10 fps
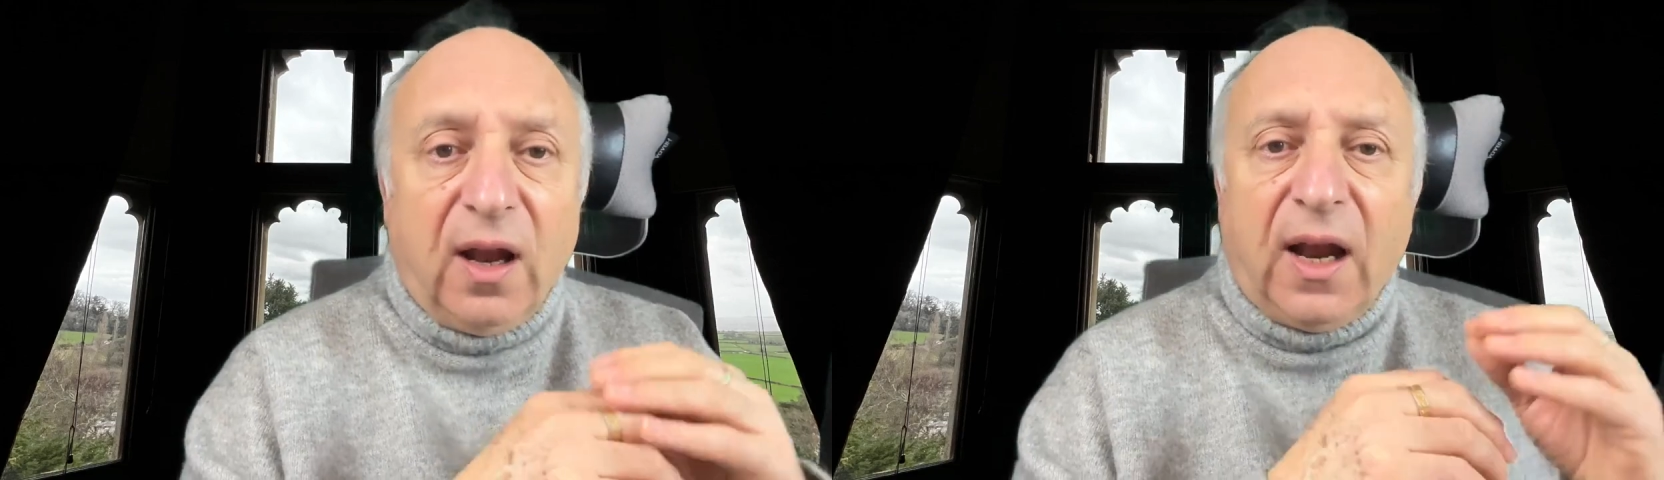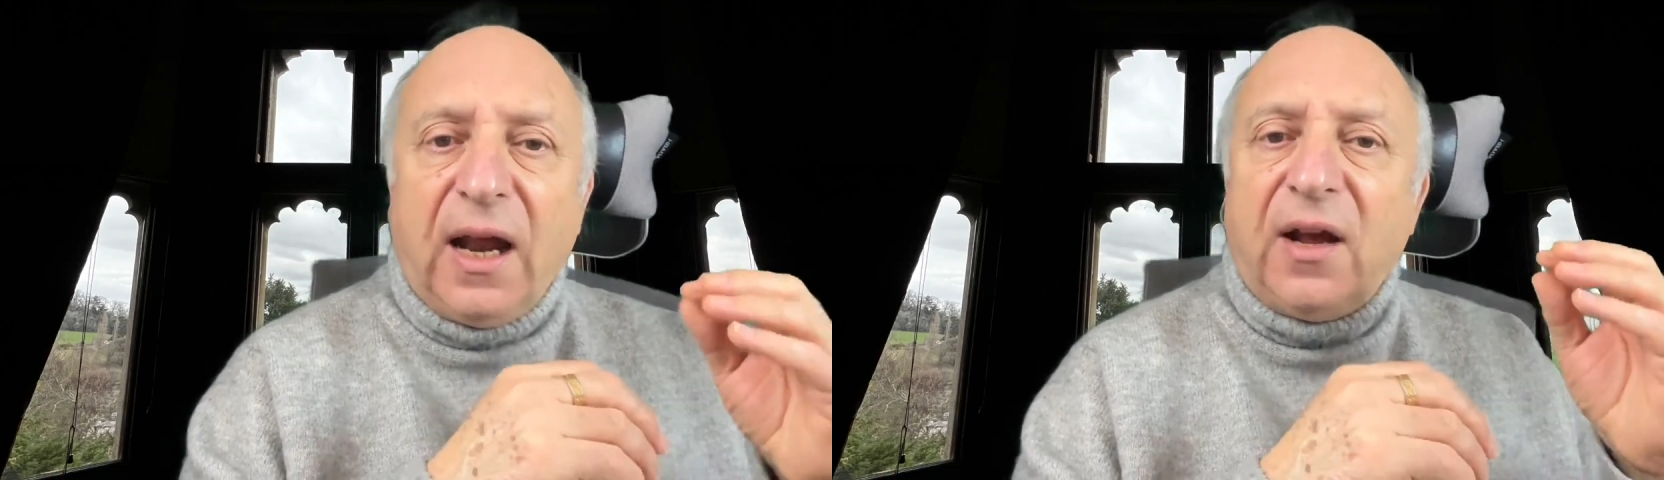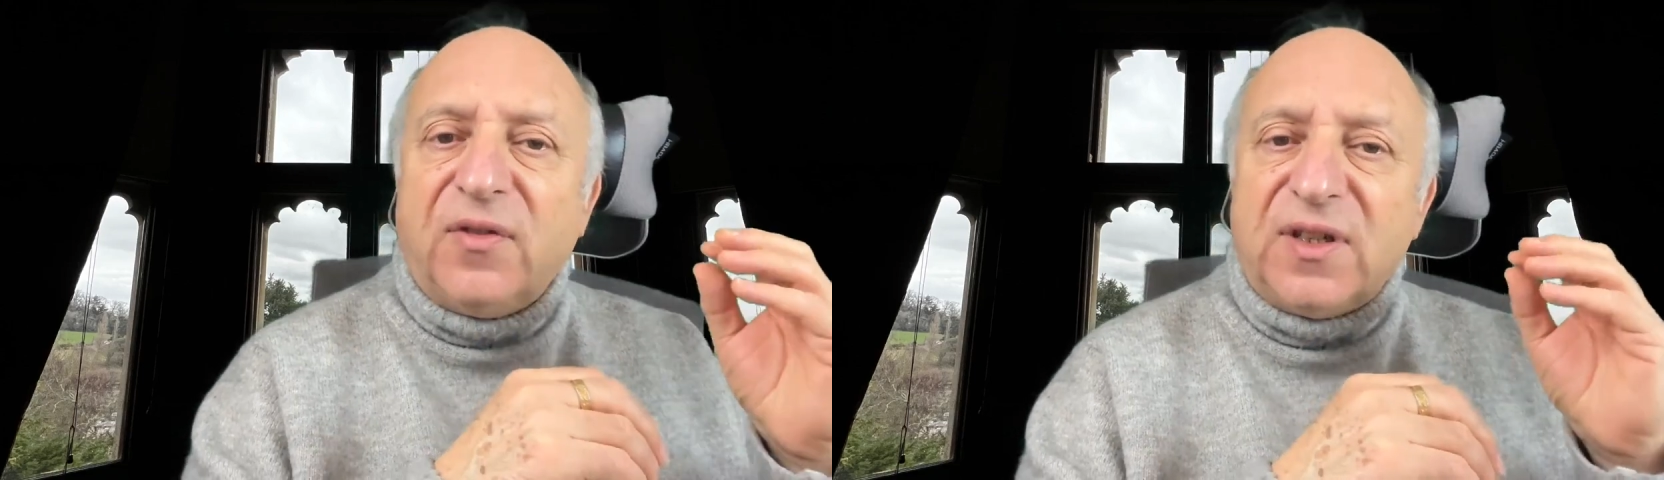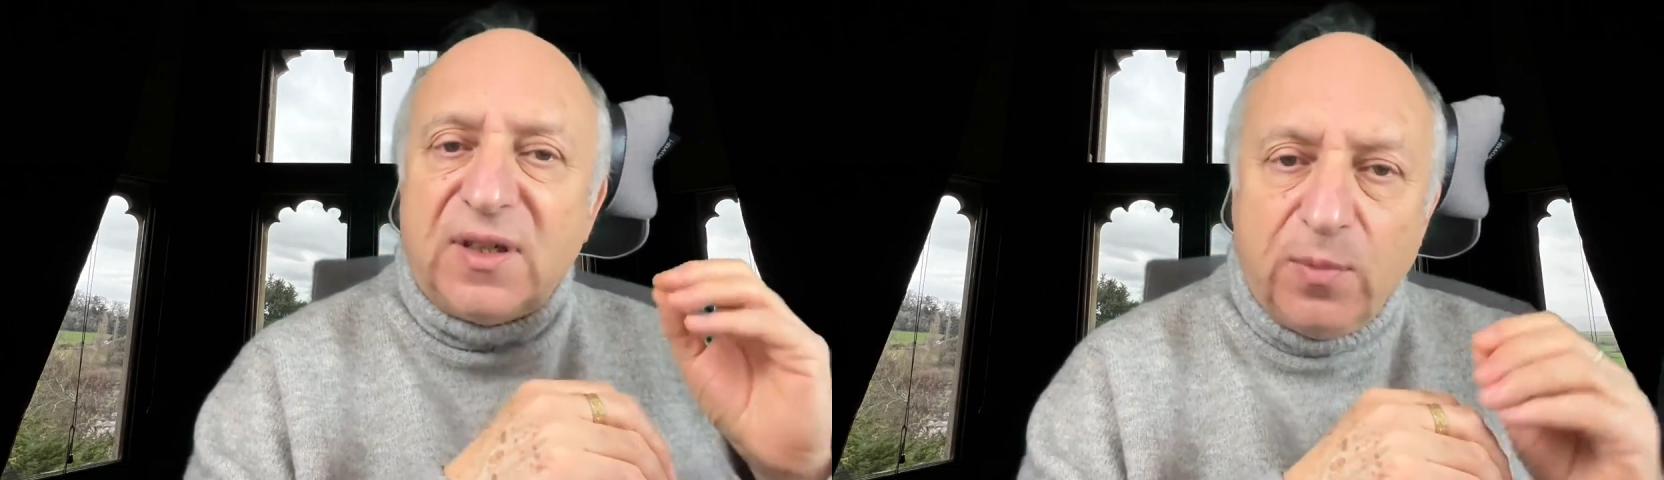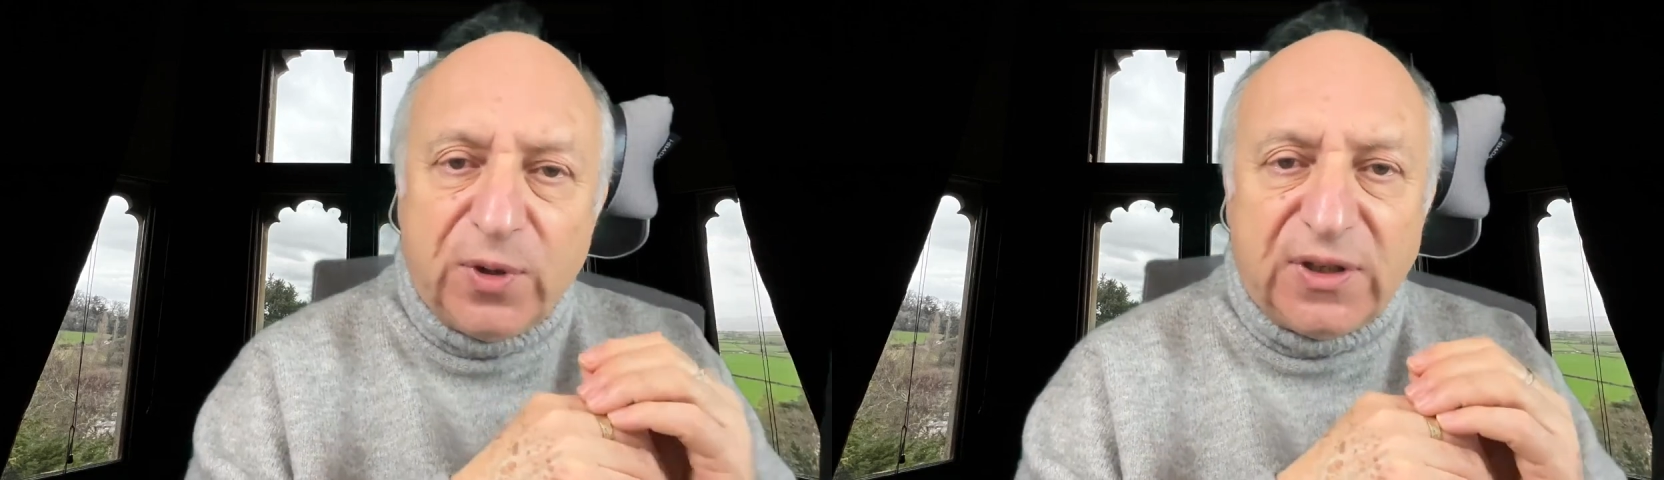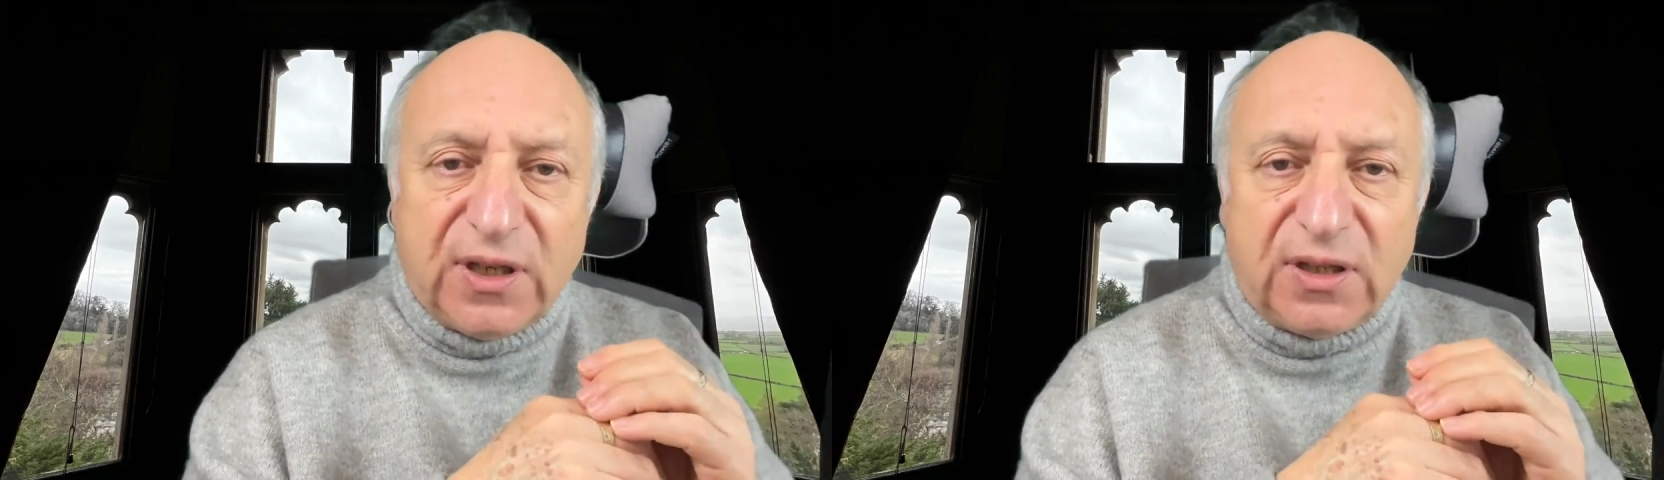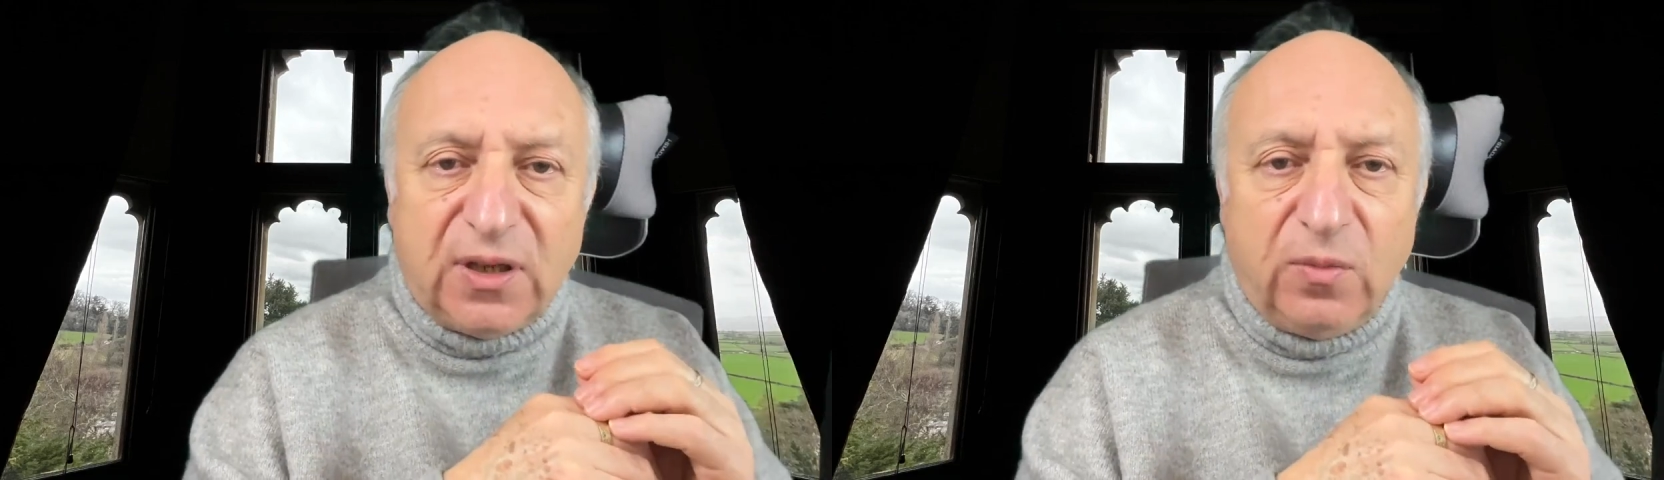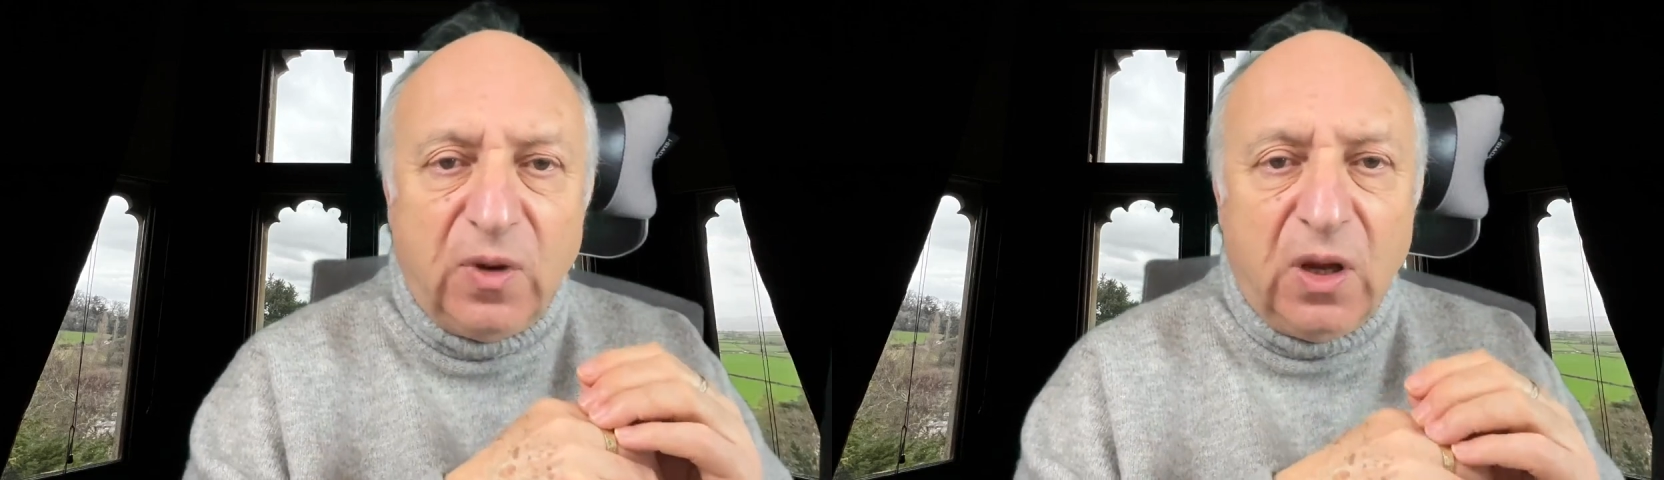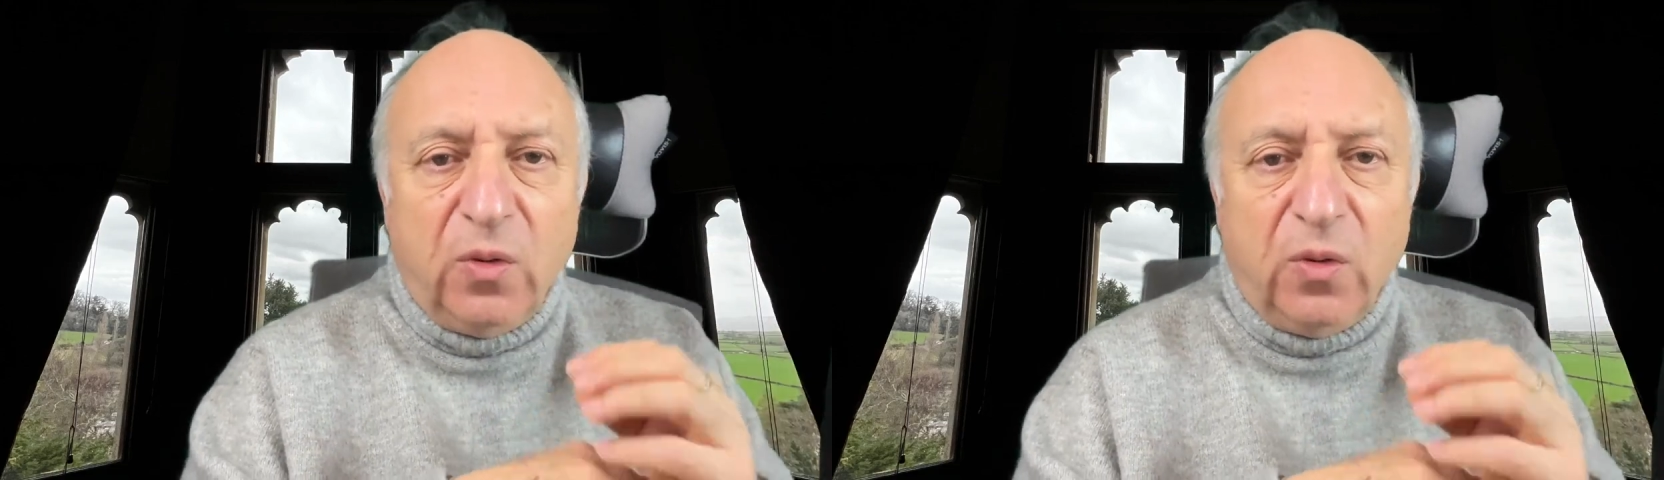I have a simple system